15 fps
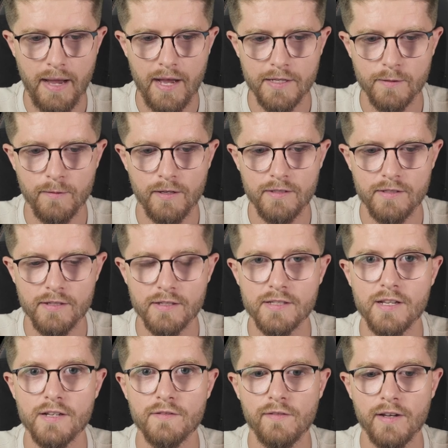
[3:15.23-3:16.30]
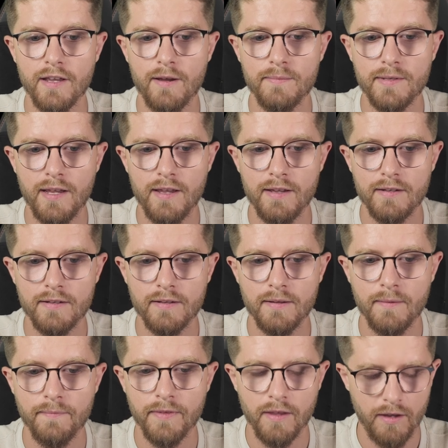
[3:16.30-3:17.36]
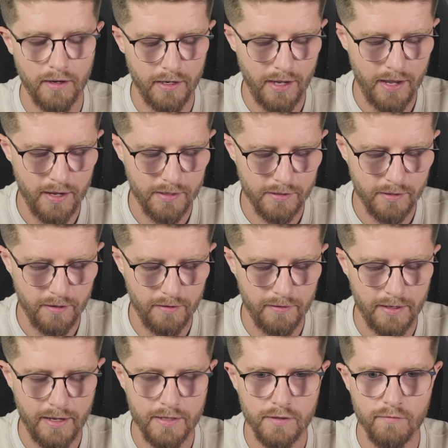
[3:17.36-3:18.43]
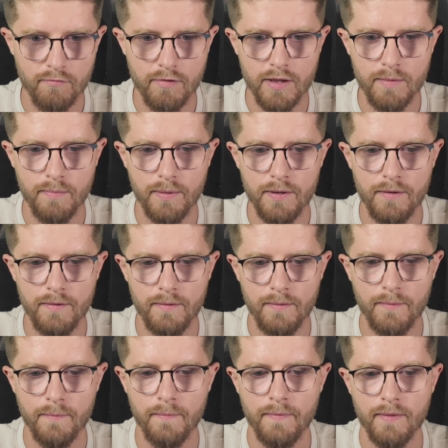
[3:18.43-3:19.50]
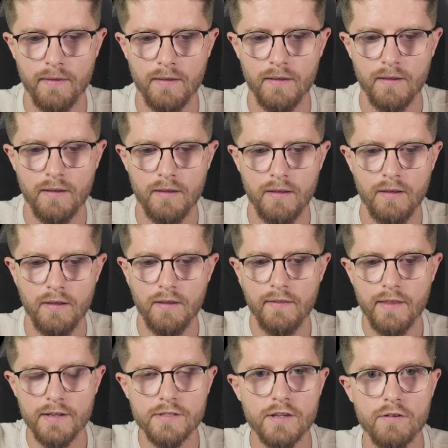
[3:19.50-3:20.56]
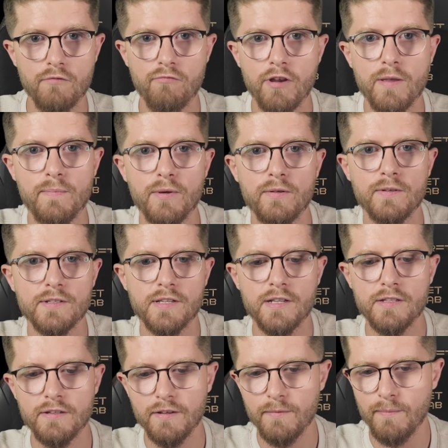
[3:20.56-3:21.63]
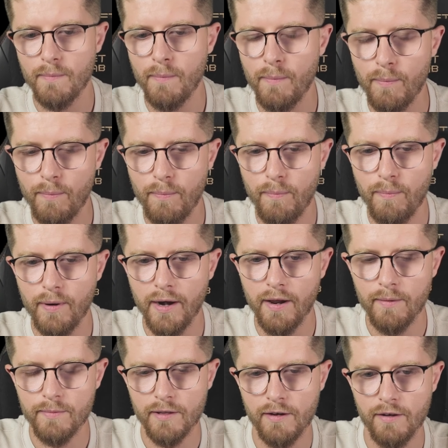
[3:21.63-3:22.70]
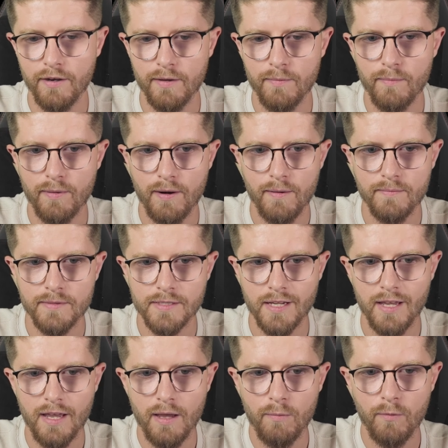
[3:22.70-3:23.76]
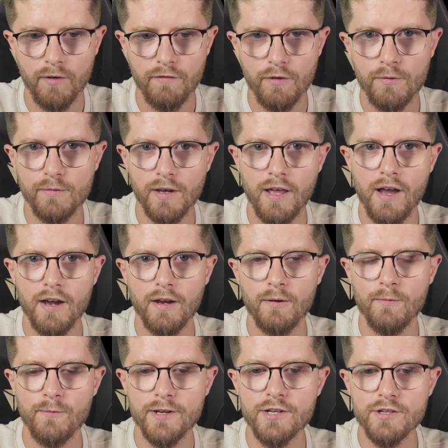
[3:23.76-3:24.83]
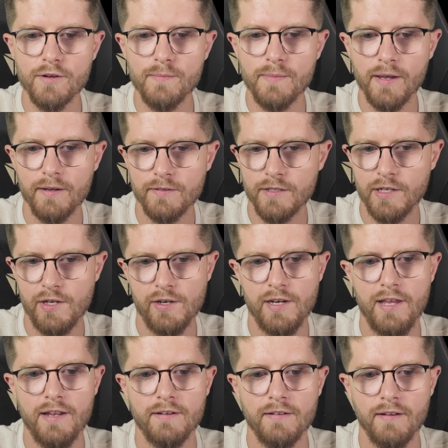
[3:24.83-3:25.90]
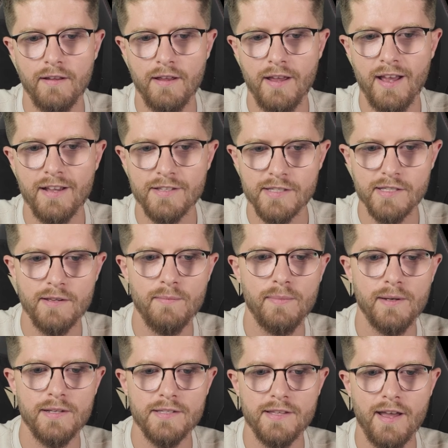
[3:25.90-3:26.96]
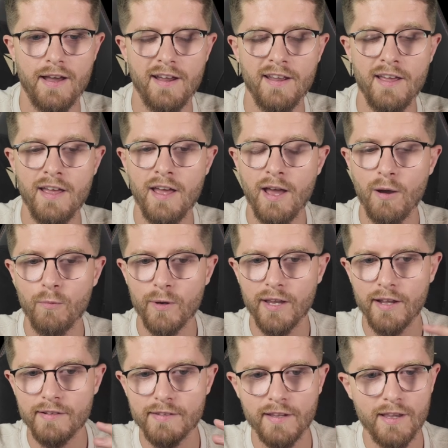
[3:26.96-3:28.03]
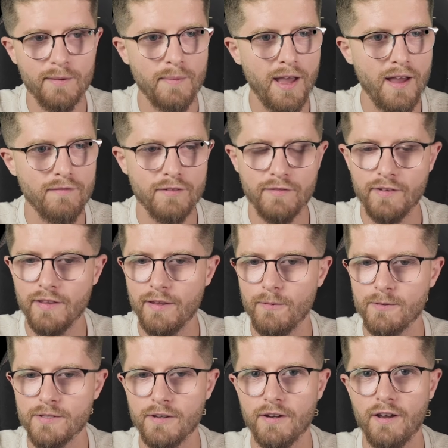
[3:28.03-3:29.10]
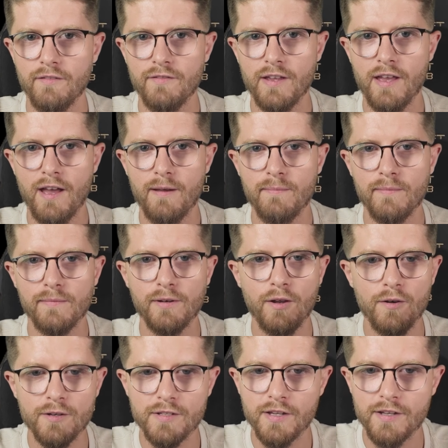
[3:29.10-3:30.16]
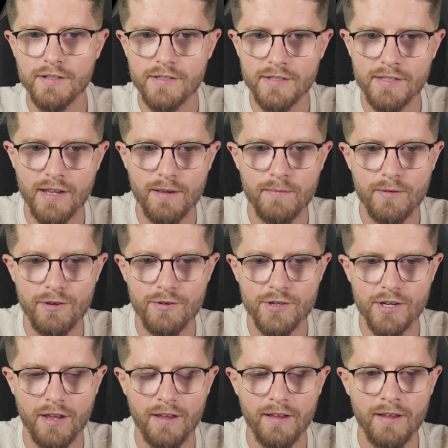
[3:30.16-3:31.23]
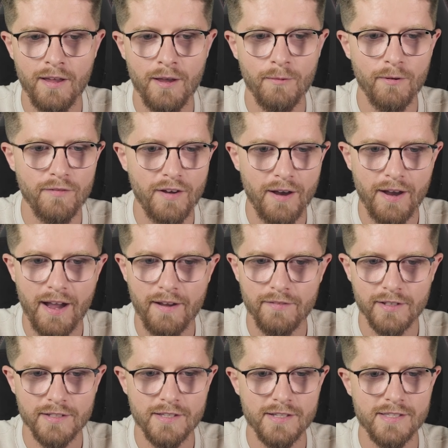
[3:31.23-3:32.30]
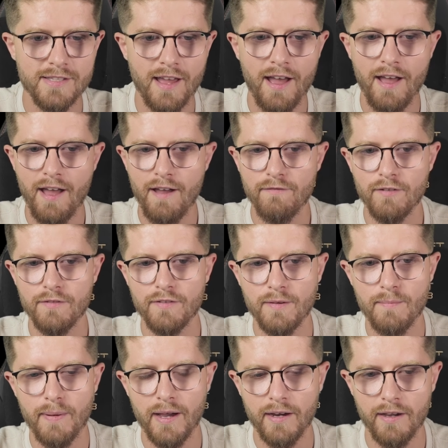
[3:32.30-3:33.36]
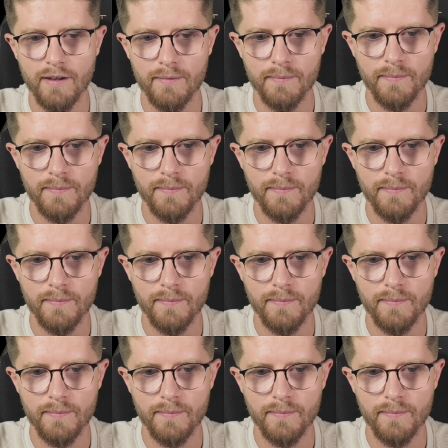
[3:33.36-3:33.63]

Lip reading: Password successfully updated. Okay, so let's reboot. That's going to reboot the system, bring up the login prompt, and with all luck, we should be able to log in. As simple as that. And we get to keep everything that was on our VM logged in as the same user without having to set everything back